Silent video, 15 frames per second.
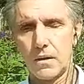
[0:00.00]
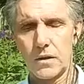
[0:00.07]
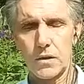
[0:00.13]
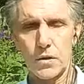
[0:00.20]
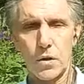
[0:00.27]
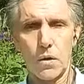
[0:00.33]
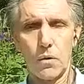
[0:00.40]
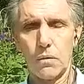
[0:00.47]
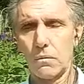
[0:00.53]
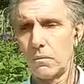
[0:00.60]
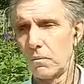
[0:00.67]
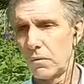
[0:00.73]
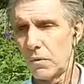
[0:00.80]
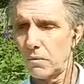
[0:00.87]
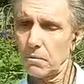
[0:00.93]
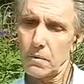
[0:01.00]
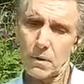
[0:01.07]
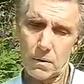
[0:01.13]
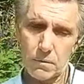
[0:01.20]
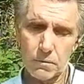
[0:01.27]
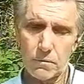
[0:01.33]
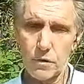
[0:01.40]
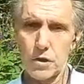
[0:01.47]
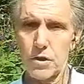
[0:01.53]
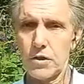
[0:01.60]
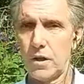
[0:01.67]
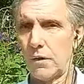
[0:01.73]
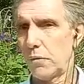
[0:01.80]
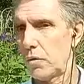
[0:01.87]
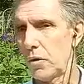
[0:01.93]
So we
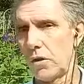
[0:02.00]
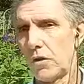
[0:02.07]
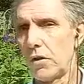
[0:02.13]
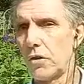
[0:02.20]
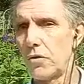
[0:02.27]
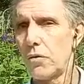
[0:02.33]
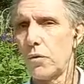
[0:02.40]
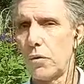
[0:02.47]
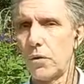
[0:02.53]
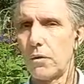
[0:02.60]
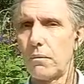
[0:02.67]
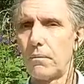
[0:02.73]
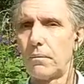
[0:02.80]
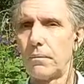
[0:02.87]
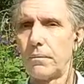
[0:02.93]
just have to learn the truth.